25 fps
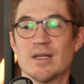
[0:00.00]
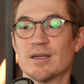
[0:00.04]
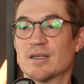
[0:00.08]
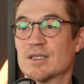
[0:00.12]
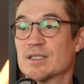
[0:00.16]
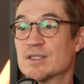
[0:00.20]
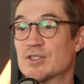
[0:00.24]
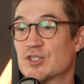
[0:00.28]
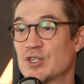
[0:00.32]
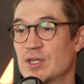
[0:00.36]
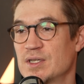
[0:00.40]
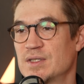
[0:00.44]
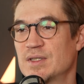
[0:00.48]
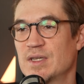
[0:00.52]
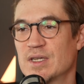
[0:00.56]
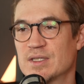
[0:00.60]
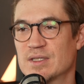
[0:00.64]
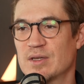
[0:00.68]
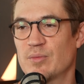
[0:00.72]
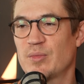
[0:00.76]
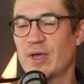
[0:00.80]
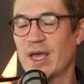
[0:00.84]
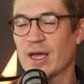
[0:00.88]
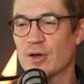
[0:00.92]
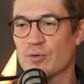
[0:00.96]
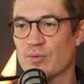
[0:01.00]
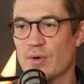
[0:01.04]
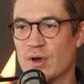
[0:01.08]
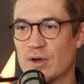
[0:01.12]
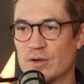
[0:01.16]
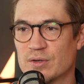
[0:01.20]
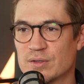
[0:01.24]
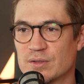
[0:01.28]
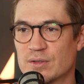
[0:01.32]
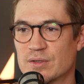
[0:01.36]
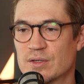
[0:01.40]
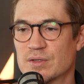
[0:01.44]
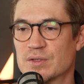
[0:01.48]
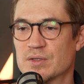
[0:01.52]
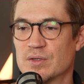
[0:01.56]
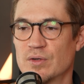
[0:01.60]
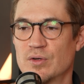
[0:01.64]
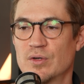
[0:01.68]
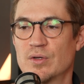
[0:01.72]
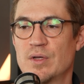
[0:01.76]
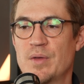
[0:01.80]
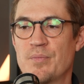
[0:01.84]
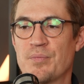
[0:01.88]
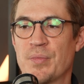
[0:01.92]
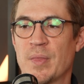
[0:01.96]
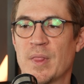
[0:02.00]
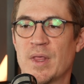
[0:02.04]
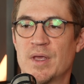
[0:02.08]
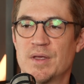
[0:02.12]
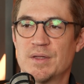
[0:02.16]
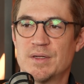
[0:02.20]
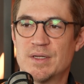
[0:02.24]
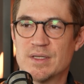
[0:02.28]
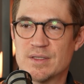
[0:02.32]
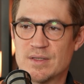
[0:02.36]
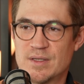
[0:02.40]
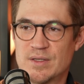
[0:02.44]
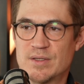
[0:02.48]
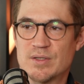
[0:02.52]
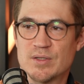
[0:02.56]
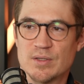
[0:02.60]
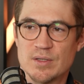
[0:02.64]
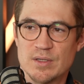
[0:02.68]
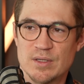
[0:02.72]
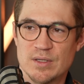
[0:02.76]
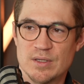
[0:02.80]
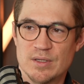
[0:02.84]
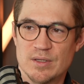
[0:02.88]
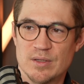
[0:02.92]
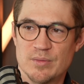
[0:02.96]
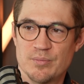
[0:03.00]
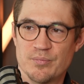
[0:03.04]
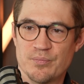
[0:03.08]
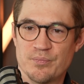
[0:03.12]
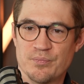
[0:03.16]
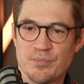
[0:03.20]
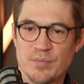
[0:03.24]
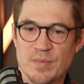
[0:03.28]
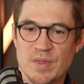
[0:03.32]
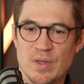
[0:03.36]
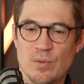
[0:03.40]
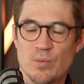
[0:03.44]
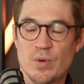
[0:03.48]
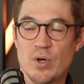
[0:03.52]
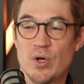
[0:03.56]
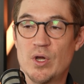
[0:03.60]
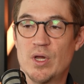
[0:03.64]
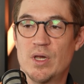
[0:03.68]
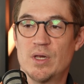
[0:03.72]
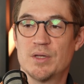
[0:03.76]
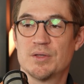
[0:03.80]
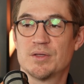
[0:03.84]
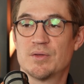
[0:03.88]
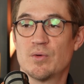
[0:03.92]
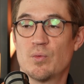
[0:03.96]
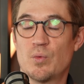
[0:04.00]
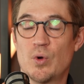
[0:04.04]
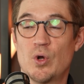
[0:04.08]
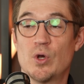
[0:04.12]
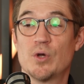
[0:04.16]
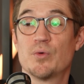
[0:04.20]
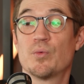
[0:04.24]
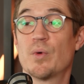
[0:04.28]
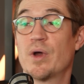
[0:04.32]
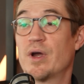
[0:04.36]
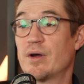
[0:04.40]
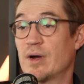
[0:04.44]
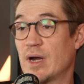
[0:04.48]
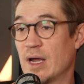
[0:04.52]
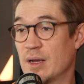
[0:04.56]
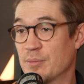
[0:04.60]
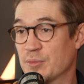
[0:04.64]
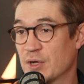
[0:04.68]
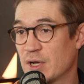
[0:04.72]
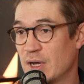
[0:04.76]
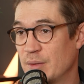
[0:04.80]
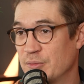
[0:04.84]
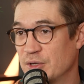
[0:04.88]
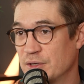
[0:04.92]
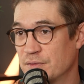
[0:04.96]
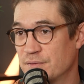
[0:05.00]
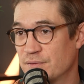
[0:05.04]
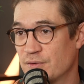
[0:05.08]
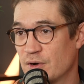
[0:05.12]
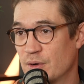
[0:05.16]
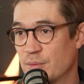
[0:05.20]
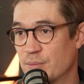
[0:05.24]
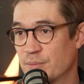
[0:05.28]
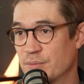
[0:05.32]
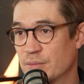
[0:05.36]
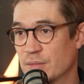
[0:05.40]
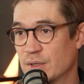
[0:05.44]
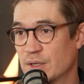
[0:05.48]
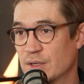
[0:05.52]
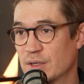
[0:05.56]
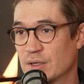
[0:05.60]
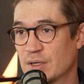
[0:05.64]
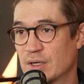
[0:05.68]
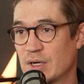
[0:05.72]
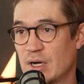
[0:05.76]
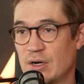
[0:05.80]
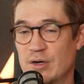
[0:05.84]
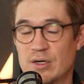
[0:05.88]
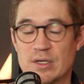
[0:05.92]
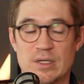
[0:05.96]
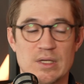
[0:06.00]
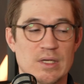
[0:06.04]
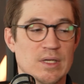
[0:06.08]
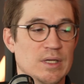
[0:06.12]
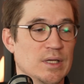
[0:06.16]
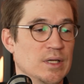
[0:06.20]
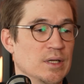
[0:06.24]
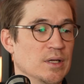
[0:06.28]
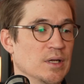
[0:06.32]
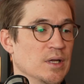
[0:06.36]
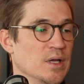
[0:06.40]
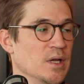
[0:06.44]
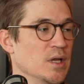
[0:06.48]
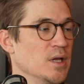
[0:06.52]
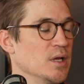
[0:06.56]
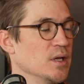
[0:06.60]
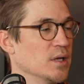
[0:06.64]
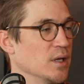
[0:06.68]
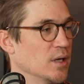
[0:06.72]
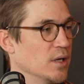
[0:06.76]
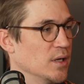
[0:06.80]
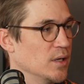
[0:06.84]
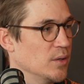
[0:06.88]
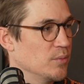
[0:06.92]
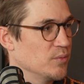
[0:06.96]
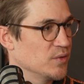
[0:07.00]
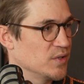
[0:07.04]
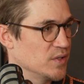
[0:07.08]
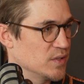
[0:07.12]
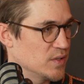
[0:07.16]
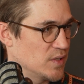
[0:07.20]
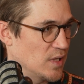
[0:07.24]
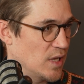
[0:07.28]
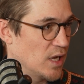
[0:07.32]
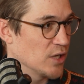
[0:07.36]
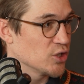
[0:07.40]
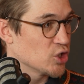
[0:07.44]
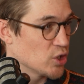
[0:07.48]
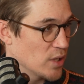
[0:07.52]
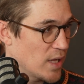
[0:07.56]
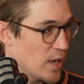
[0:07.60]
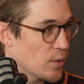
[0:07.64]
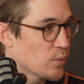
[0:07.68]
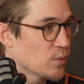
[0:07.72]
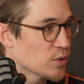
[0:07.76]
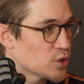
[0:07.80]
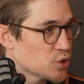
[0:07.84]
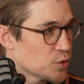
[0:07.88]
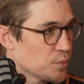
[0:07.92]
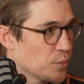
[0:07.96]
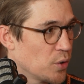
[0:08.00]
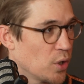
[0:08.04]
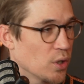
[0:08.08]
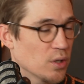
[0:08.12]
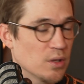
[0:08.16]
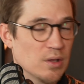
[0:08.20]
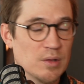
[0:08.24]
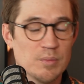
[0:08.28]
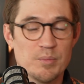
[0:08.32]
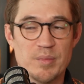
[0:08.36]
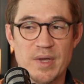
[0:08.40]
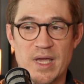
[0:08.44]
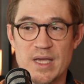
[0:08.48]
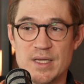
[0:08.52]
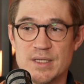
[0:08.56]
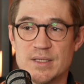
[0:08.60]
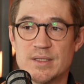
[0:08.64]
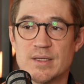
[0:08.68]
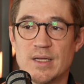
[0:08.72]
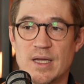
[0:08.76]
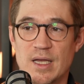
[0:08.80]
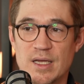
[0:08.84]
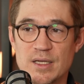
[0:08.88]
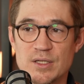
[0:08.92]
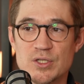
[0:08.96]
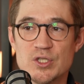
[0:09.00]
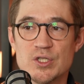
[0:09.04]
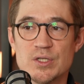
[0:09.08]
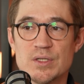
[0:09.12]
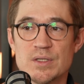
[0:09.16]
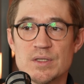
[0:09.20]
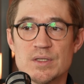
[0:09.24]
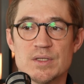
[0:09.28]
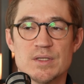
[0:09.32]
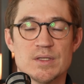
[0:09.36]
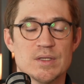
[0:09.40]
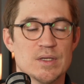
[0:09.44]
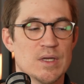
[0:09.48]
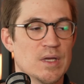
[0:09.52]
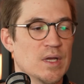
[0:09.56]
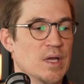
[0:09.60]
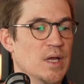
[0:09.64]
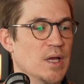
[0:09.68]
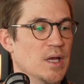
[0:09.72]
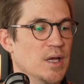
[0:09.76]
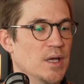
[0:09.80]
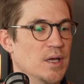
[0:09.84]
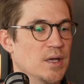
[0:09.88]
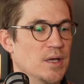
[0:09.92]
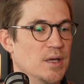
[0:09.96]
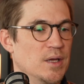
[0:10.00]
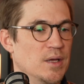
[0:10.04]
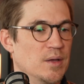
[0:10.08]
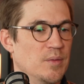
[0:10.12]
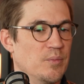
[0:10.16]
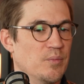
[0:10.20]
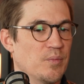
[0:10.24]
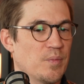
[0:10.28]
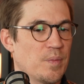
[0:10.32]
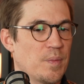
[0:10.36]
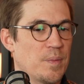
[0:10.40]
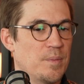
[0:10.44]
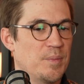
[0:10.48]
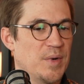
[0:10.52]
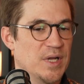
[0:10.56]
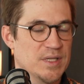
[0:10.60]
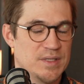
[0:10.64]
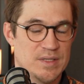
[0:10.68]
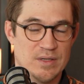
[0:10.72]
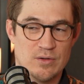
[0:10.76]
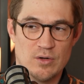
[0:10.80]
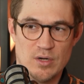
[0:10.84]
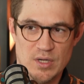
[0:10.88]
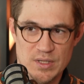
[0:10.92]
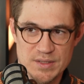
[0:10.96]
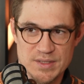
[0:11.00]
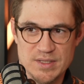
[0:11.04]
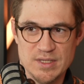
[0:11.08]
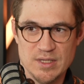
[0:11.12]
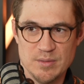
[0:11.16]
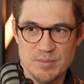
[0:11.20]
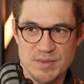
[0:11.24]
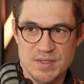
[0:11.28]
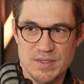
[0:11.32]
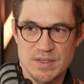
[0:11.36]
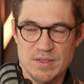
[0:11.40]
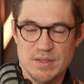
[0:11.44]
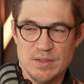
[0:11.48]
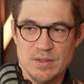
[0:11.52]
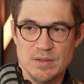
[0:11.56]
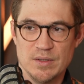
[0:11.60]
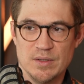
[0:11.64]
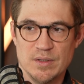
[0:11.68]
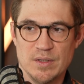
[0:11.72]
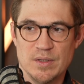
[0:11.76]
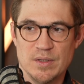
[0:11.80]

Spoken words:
This just as a background. So this is the world where I'm coming from currently, these large language model based agents, but the concepts,